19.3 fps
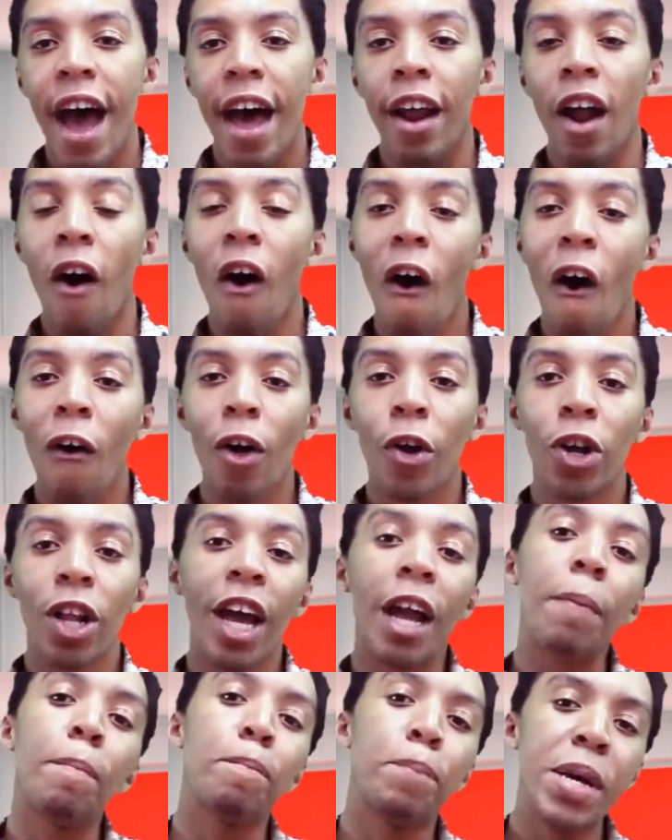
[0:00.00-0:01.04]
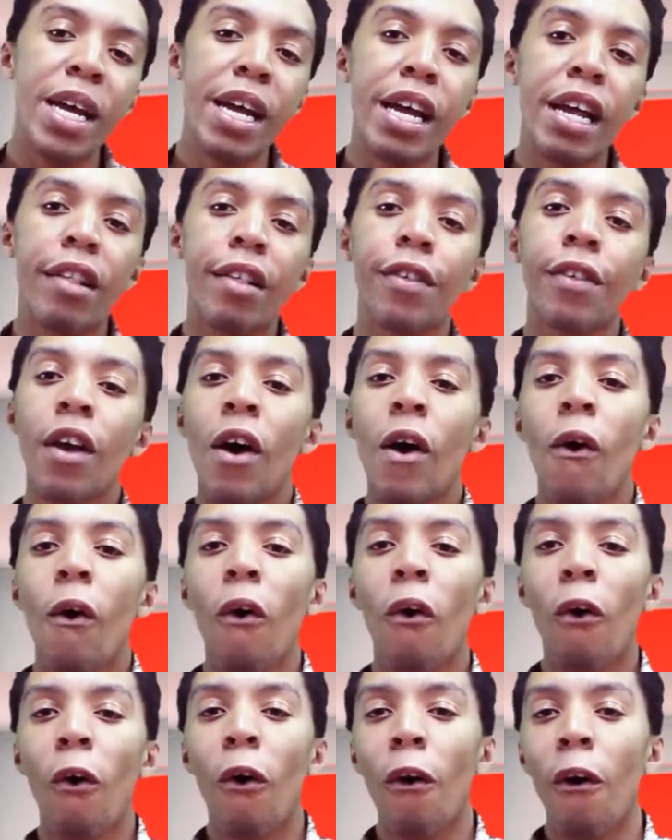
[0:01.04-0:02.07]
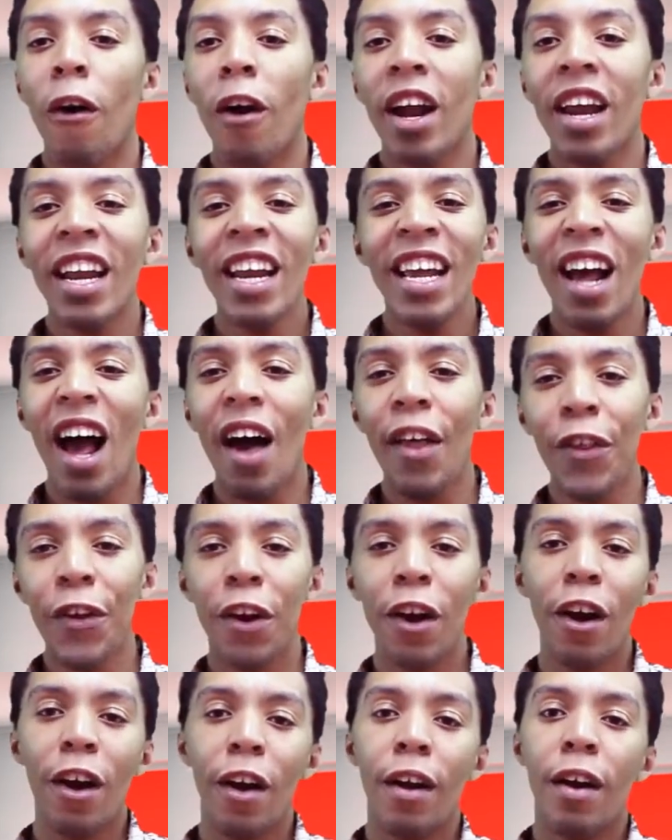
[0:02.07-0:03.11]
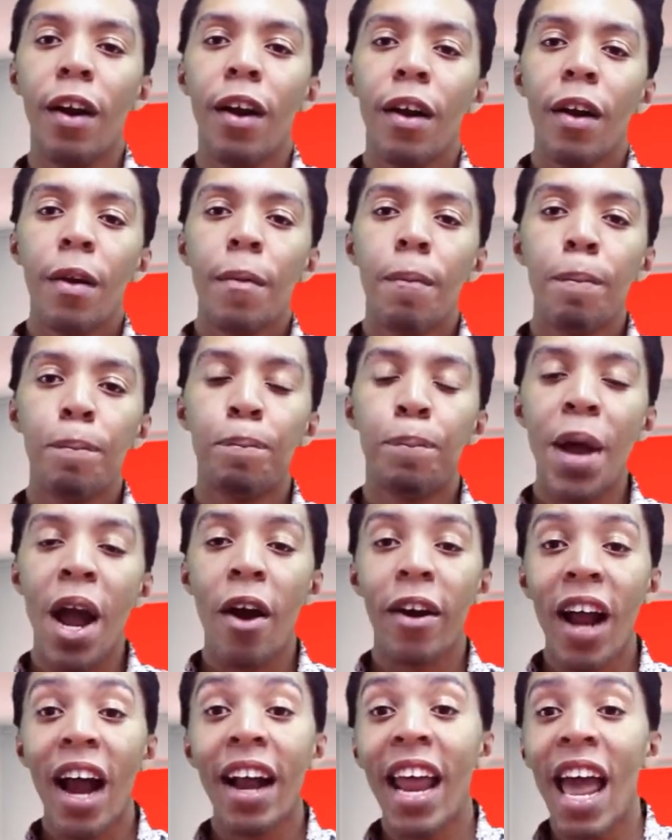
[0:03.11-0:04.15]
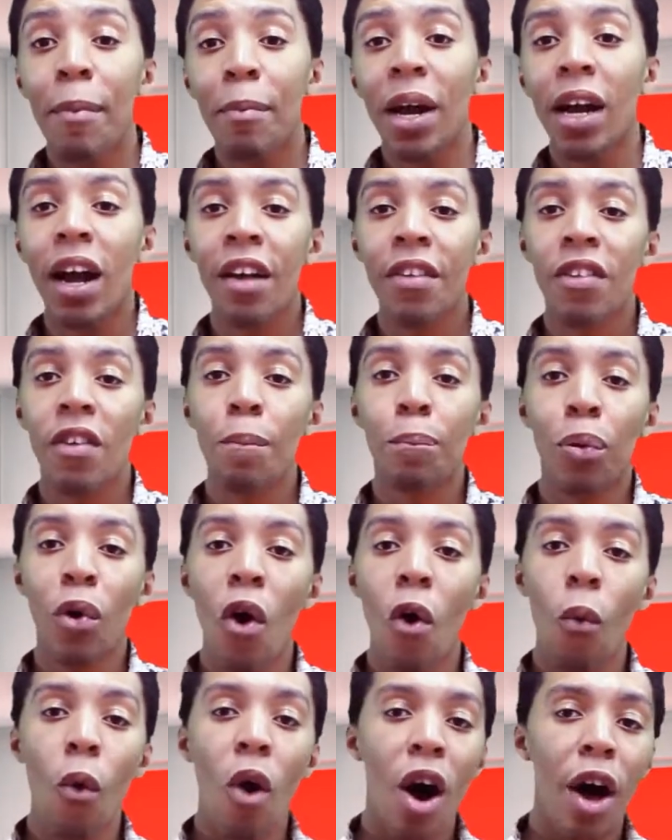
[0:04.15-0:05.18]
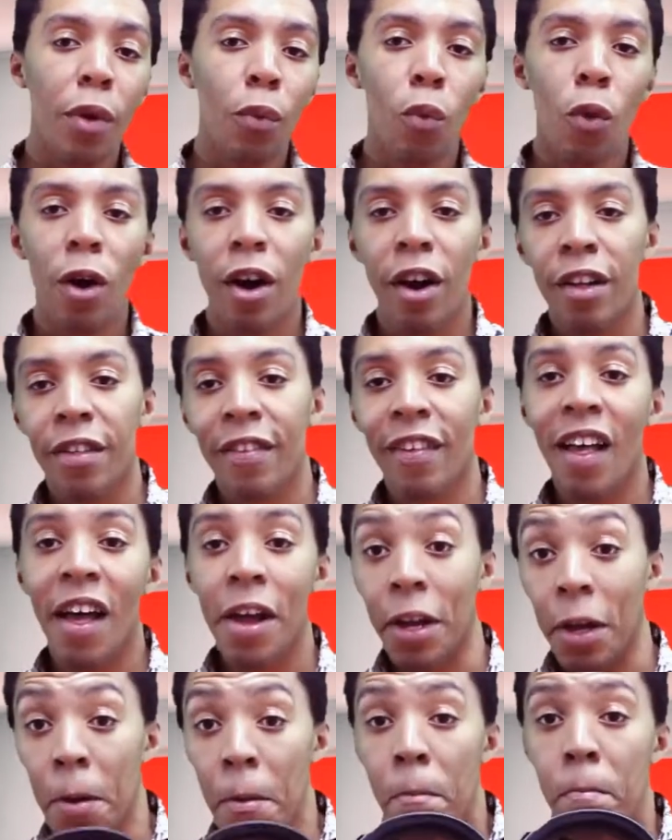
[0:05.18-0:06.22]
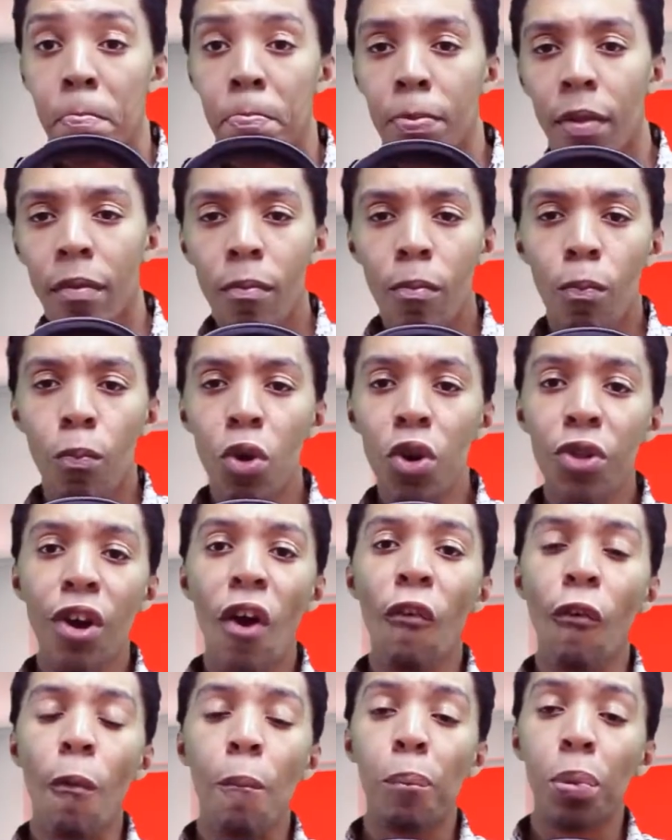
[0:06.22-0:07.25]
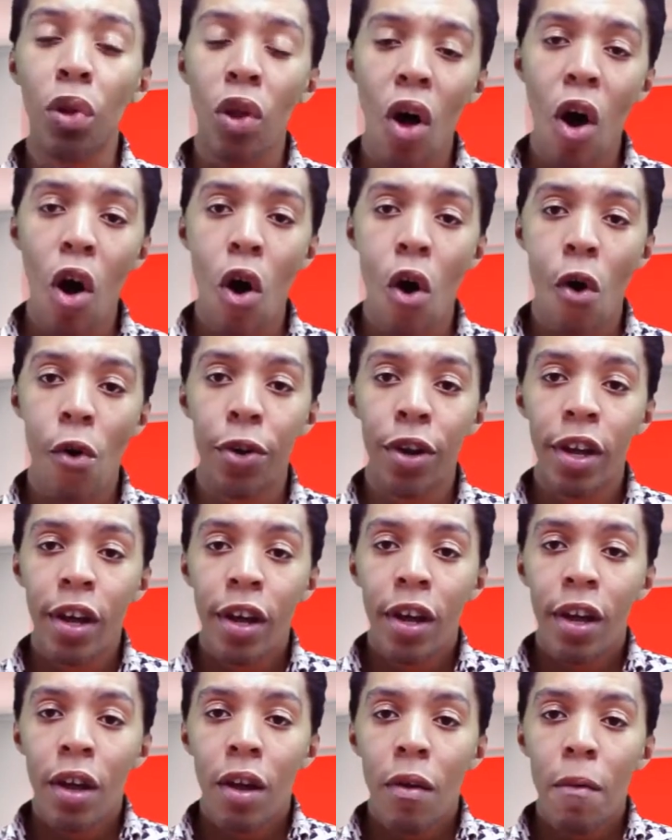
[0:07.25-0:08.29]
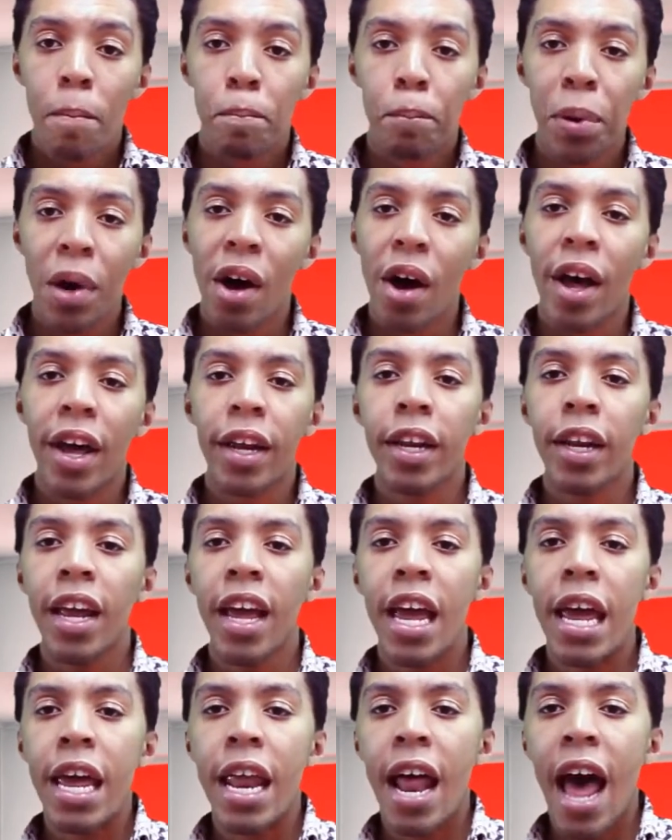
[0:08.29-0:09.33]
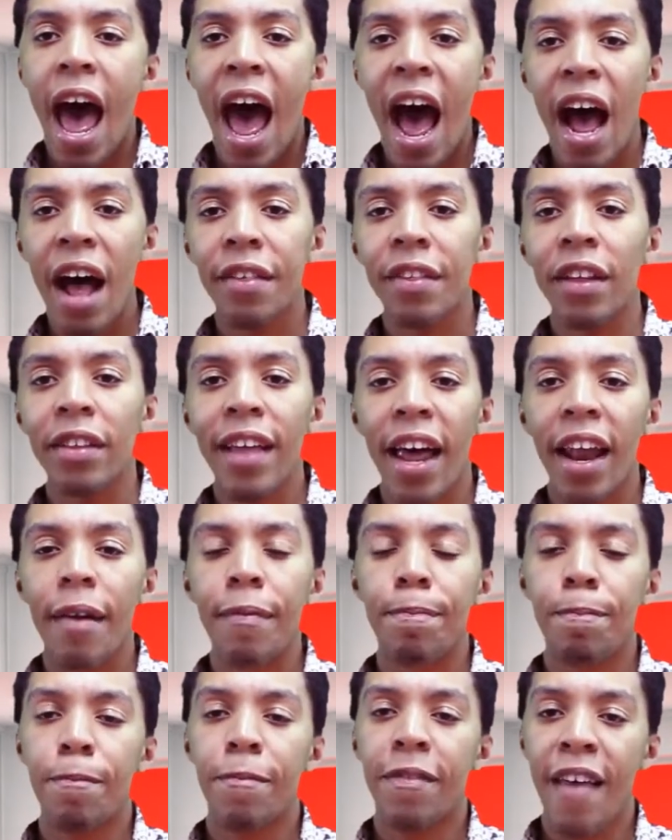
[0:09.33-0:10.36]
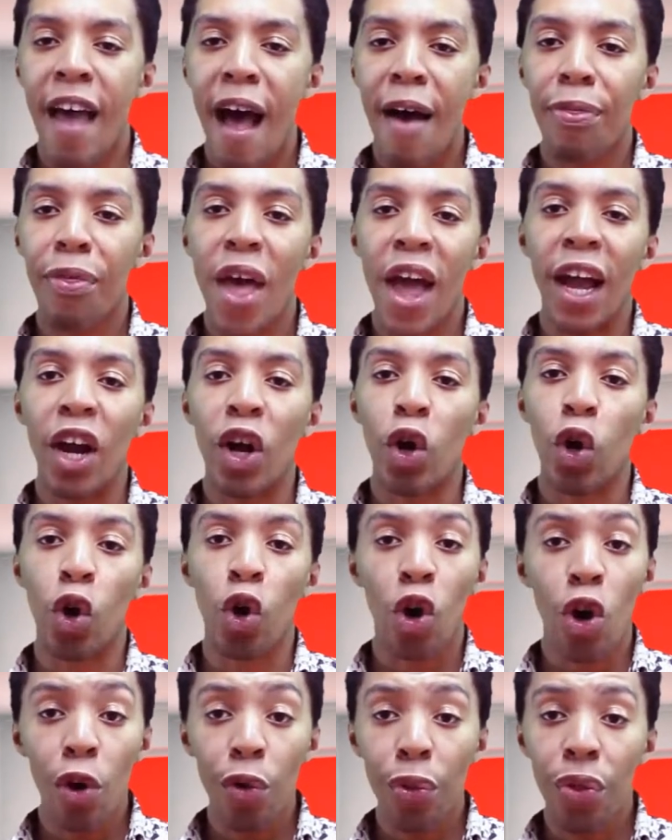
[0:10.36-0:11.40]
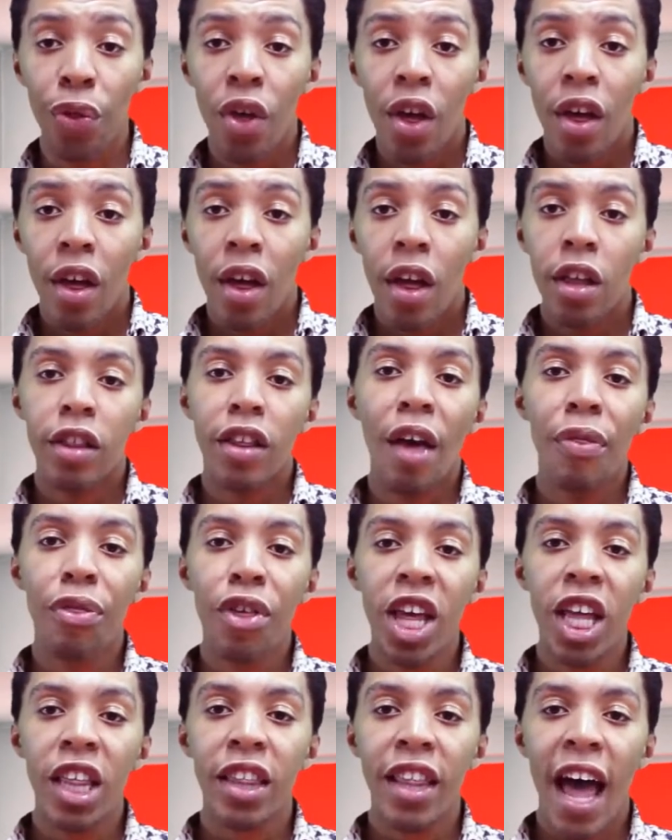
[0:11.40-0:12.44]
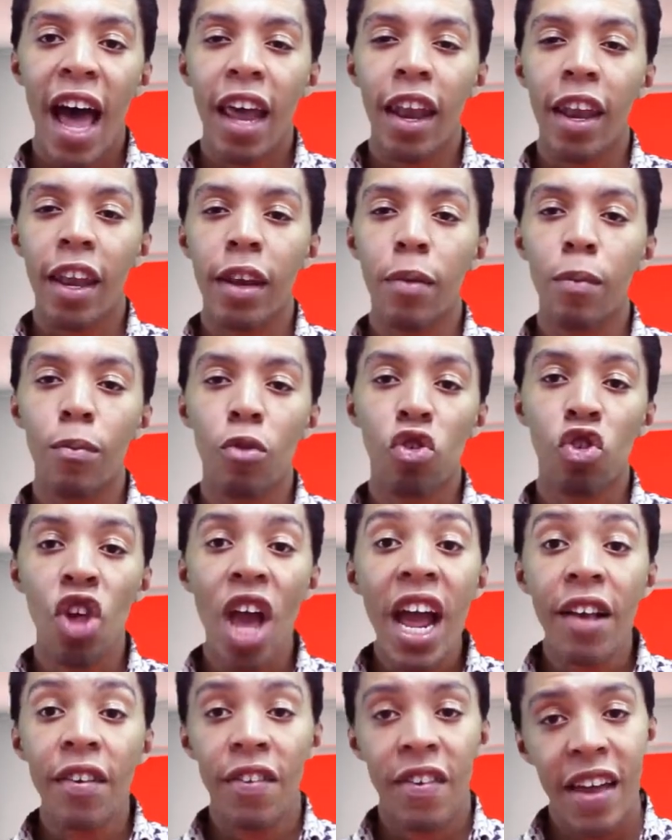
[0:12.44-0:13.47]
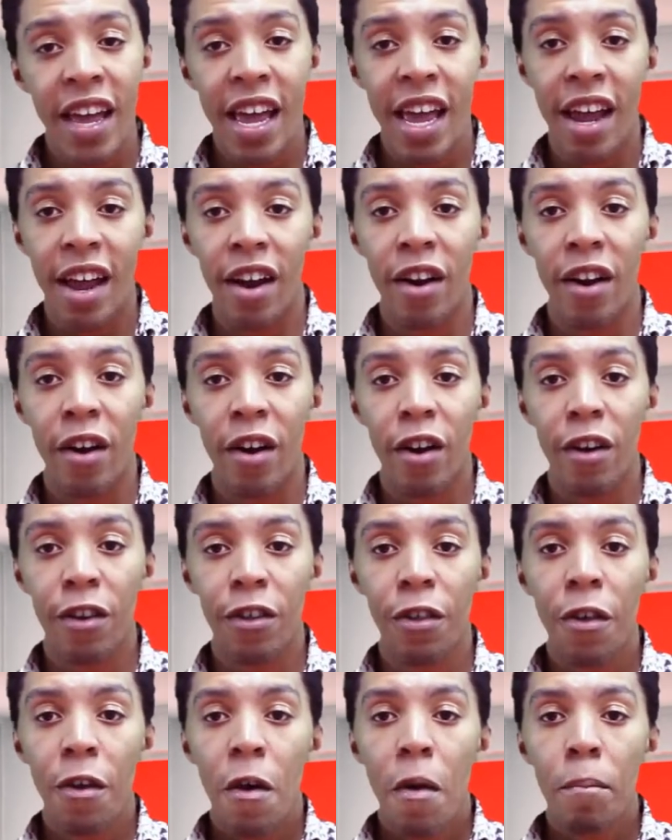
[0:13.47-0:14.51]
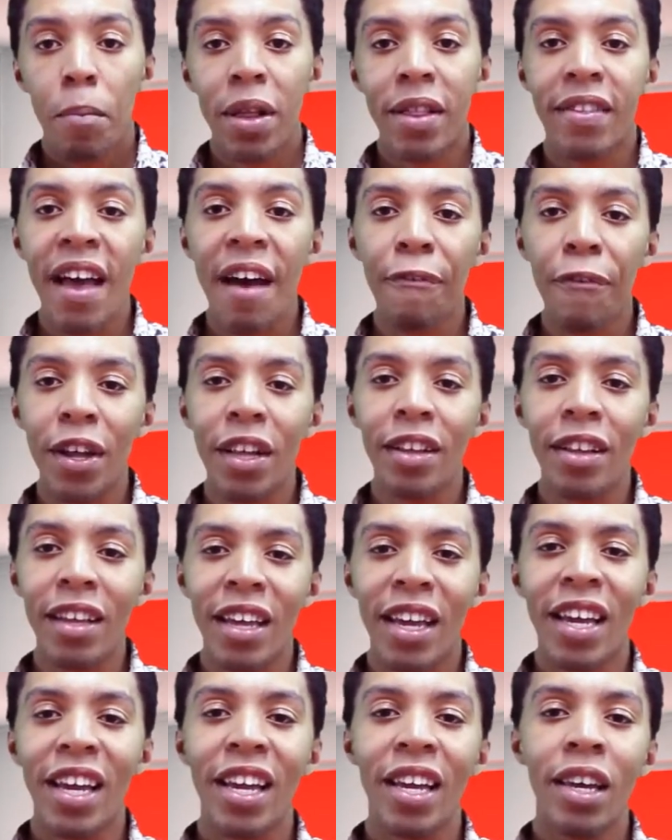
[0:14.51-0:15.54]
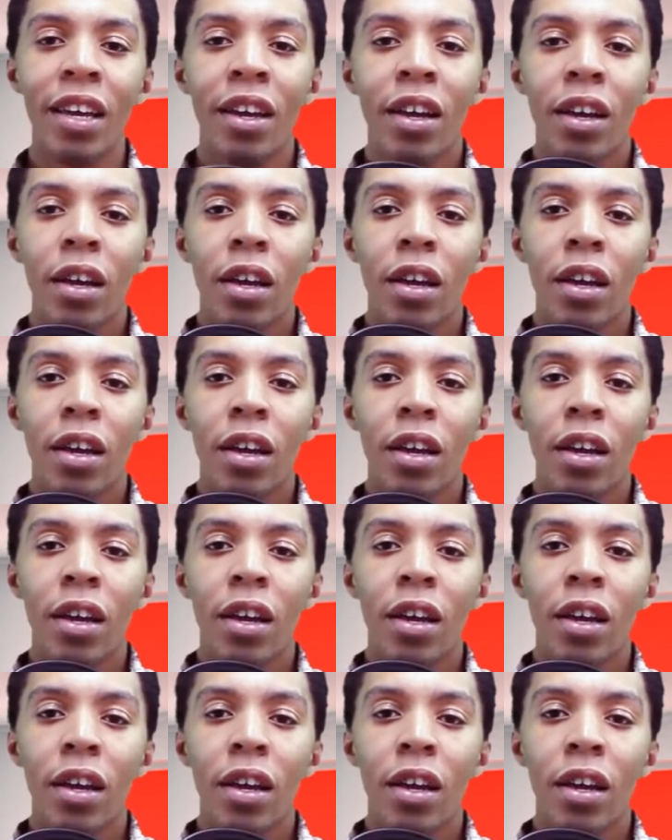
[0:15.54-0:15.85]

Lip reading: at all are like Beats or any other Beyerdynamic Custom Pro 1 where it's like really overblown, but it has a lot of depth and girth. Nothing that shakes the ears, but definitely